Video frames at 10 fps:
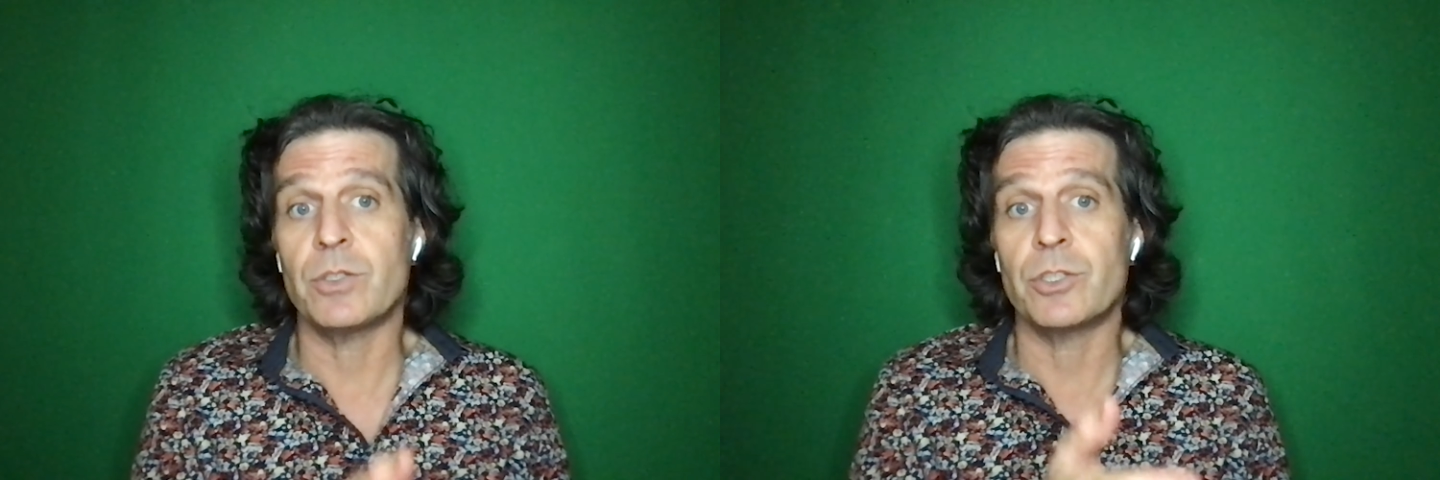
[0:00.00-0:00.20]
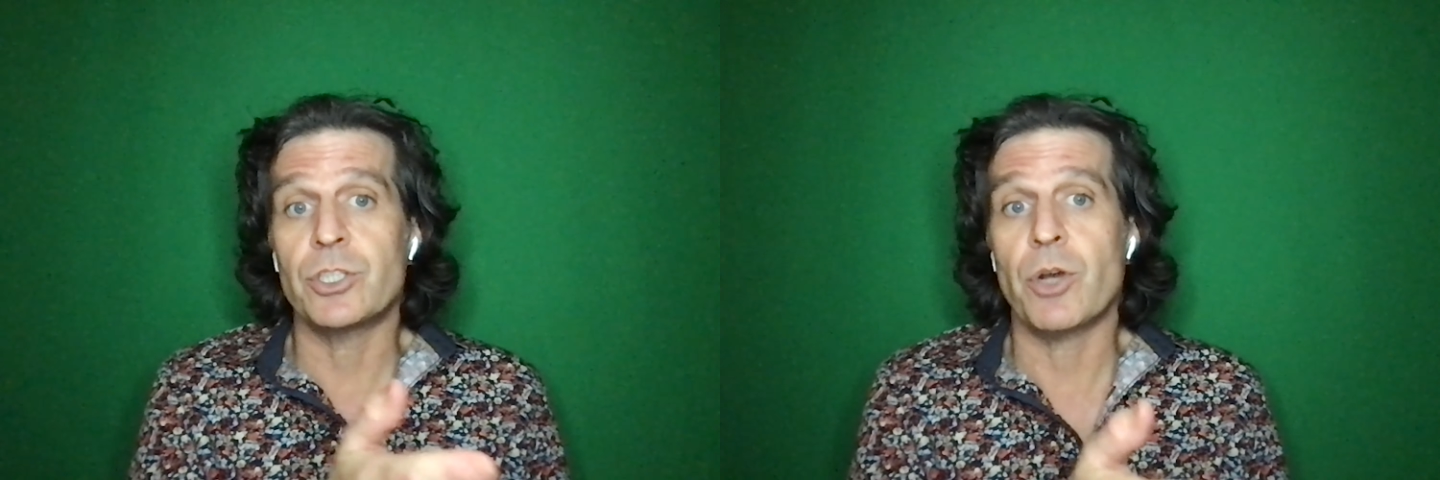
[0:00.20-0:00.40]

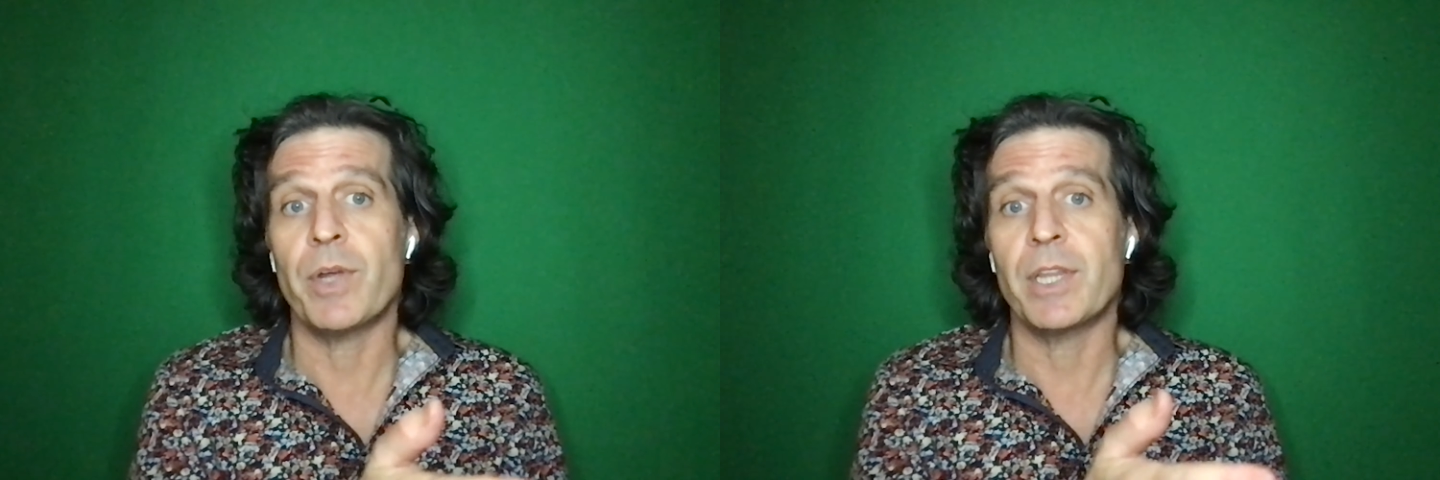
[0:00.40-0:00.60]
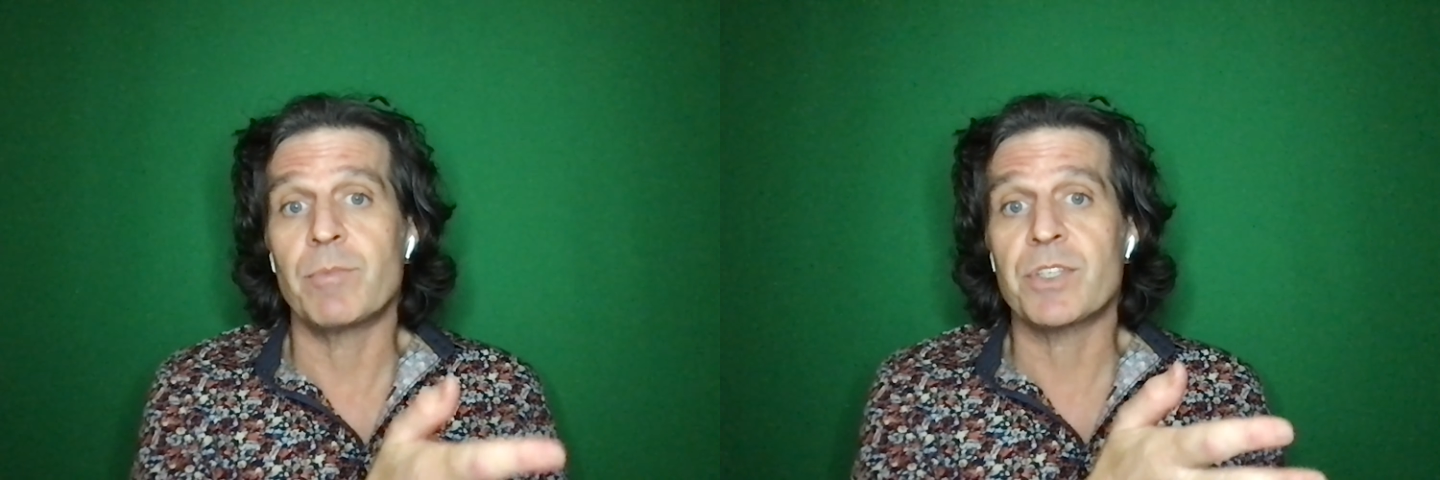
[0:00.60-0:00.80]
You're
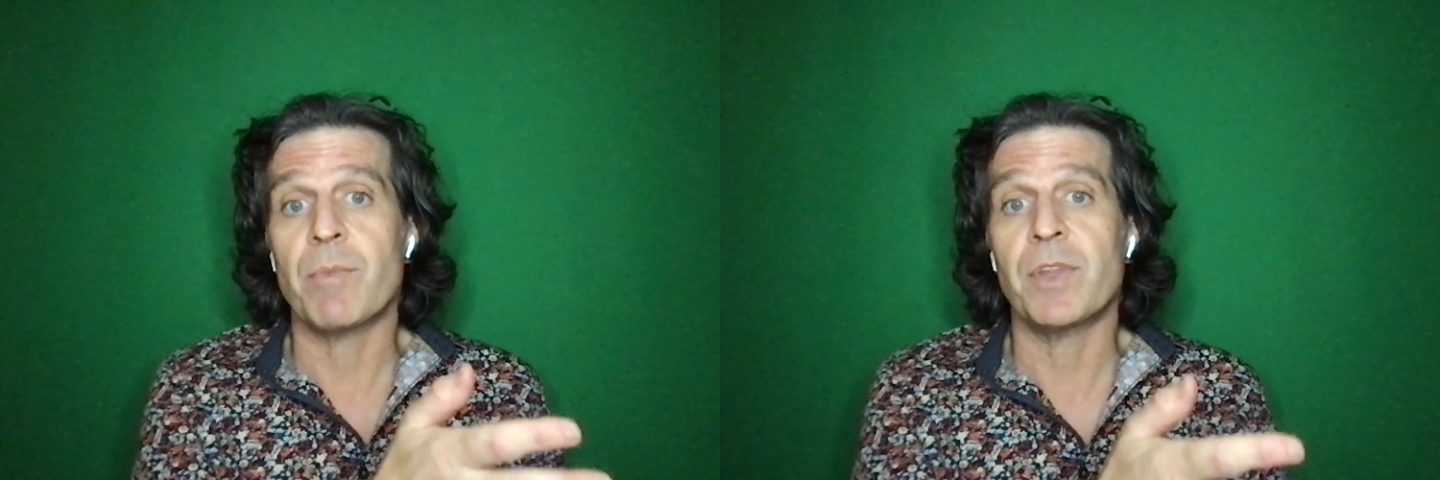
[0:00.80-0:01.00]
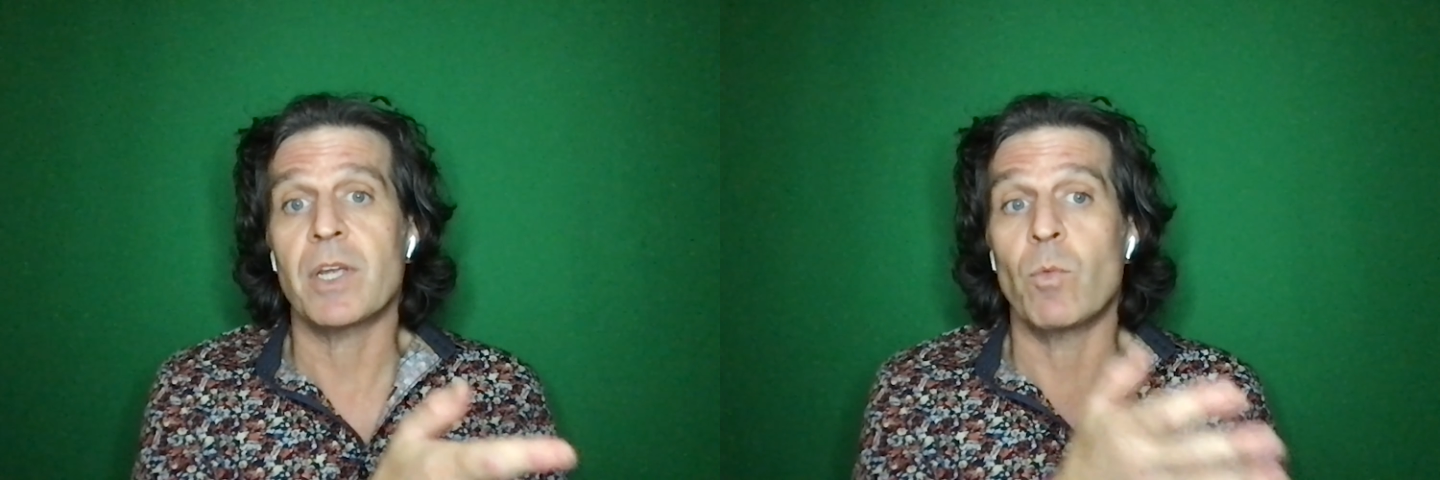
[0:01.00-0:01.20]
showing them
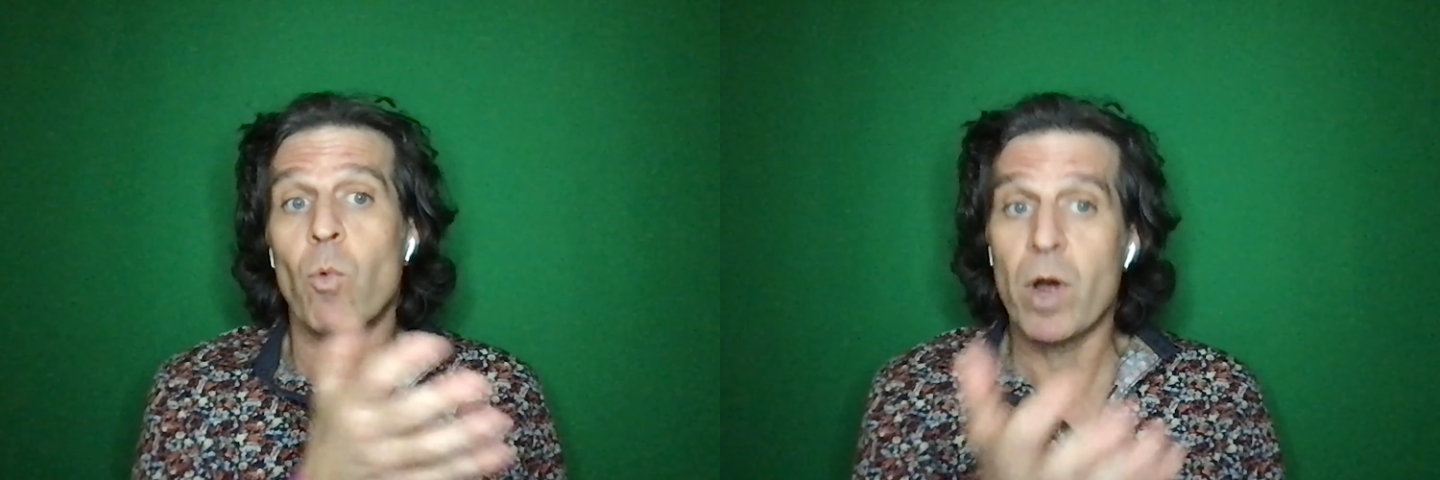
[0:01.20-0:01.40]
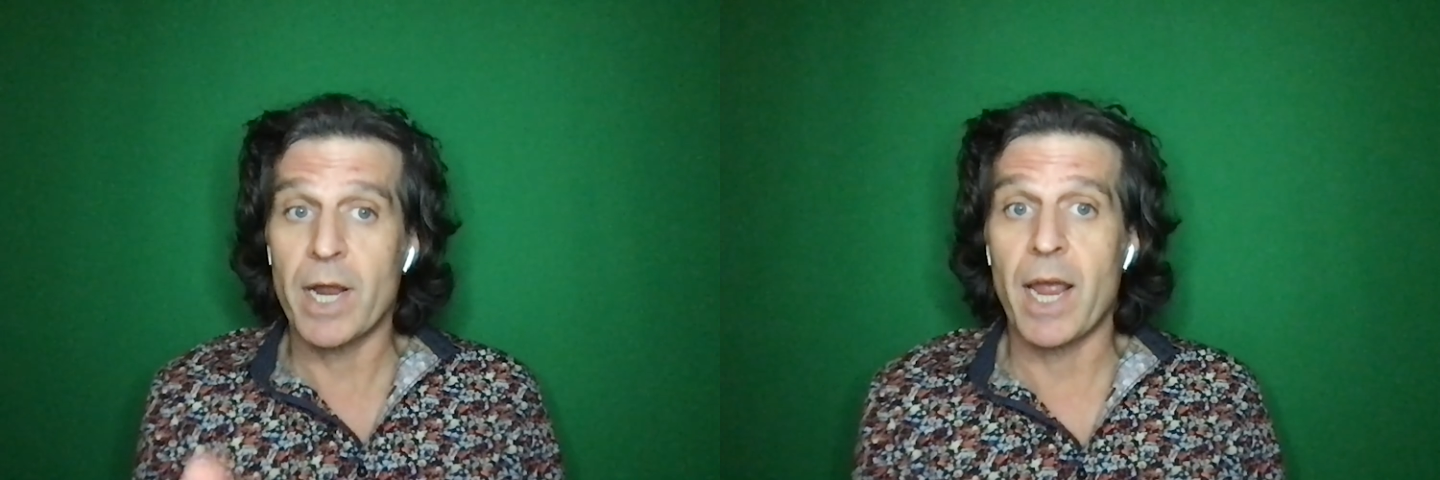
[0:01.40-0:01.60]
something in
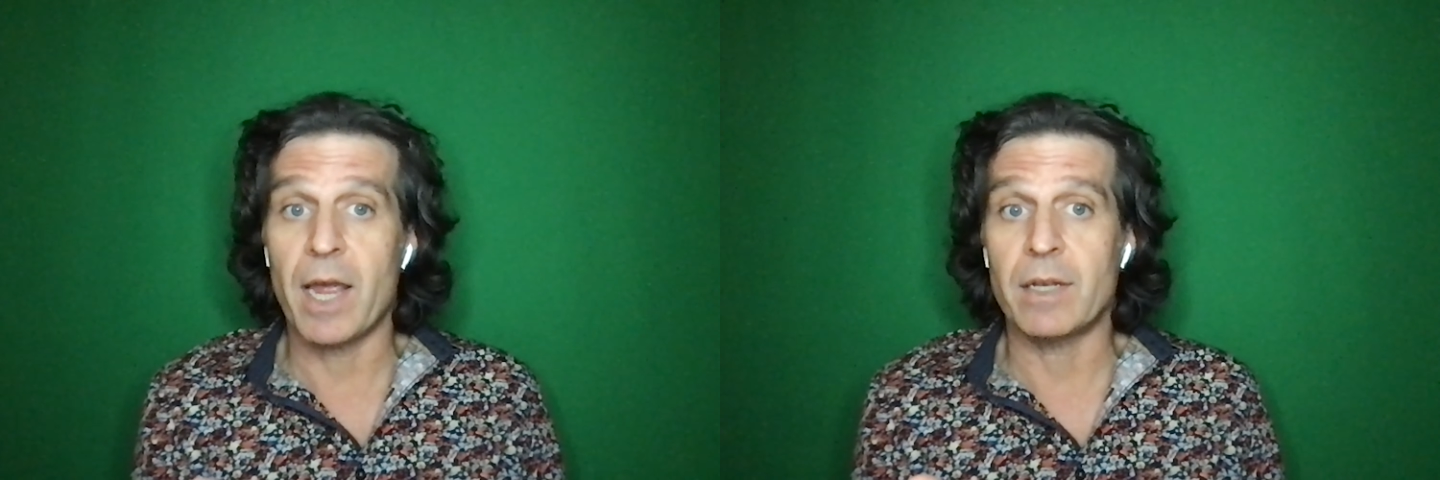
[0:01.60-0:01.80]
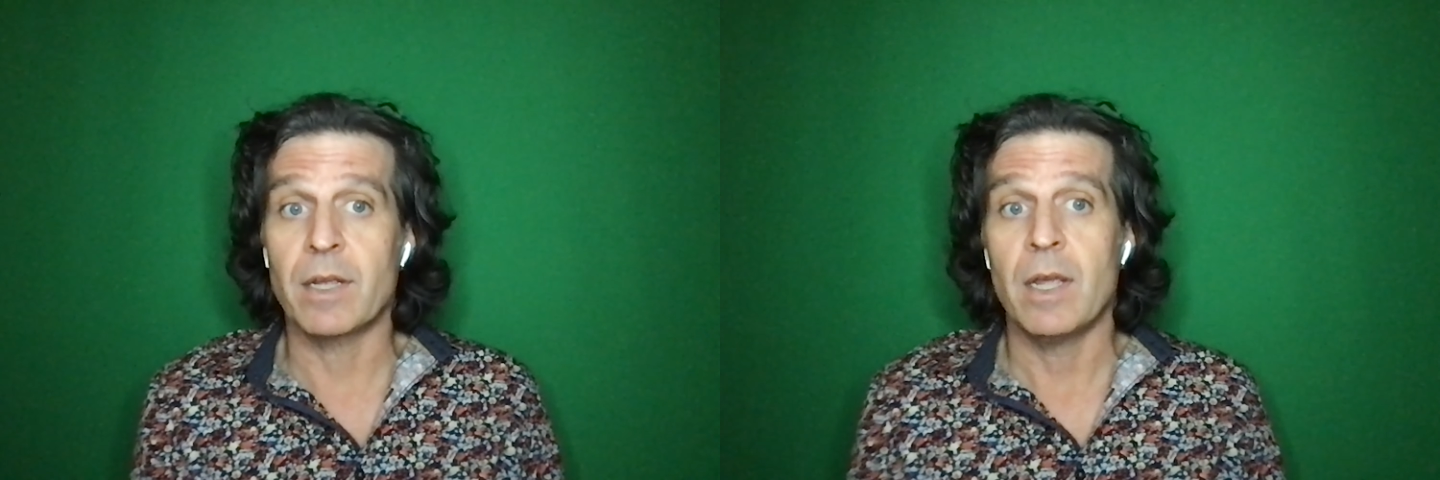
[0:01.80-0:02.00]
one
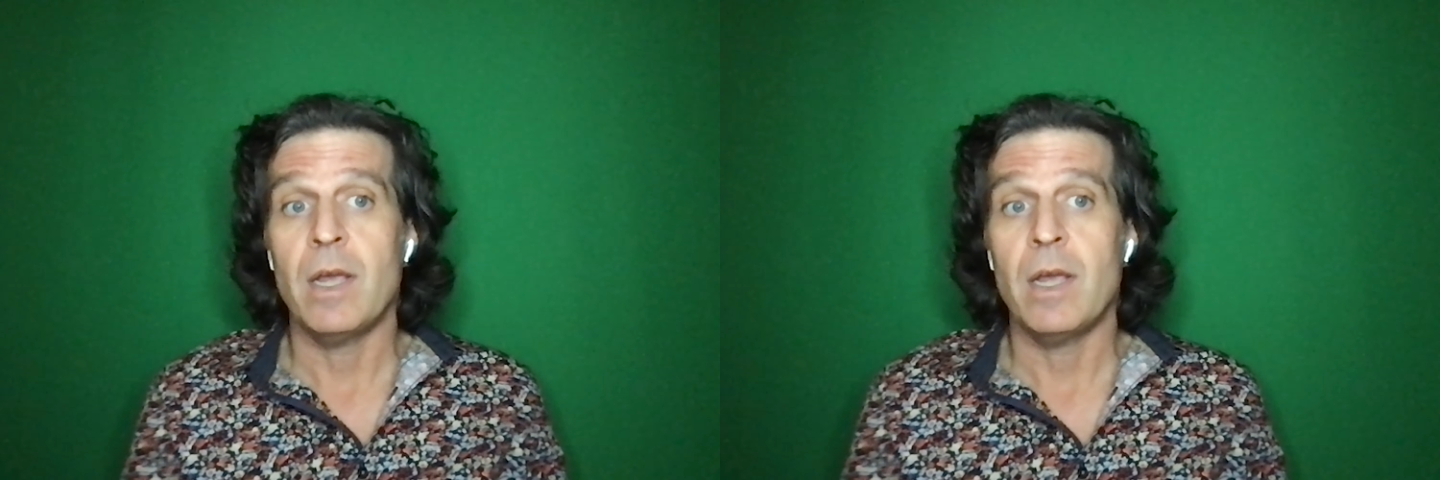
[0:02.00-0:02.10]
hand,